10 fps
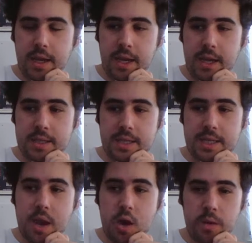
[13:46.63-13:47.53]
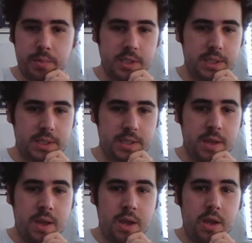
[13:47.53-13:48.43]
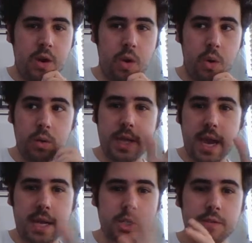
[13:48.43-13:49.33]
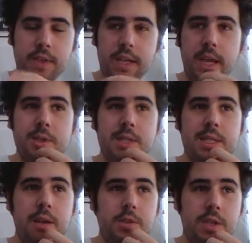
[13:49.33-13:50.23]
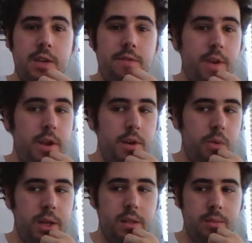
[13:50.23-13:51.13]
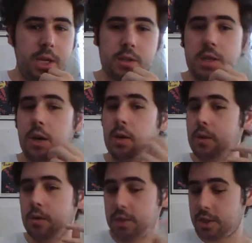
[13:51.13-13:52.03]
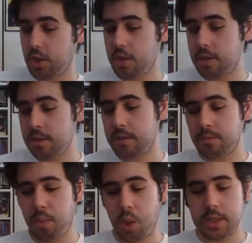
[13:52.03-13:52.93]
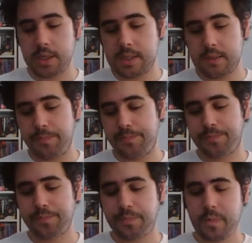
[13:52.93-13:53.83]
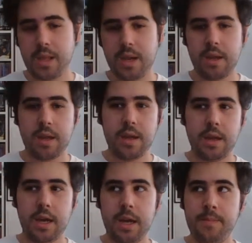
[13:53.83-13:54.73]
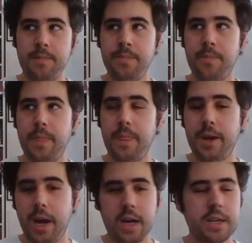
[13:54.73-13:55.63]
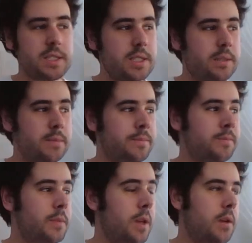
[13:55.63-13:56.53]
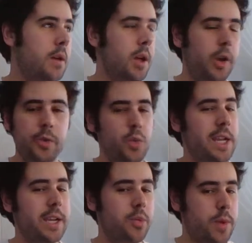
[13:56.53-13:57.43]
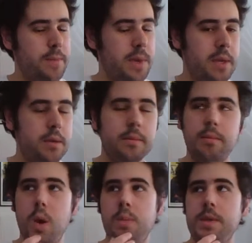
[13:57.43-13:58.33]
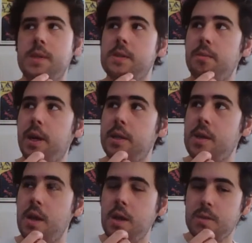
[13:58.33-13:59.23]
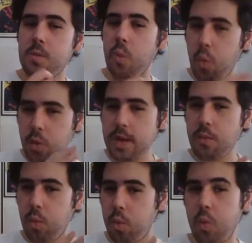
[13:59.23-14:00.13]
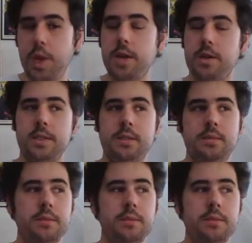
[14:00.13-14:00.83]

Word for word: and it accompanies all the action of the game in the segments game very well because on certain points um, there are some not really creepy moments but some really weird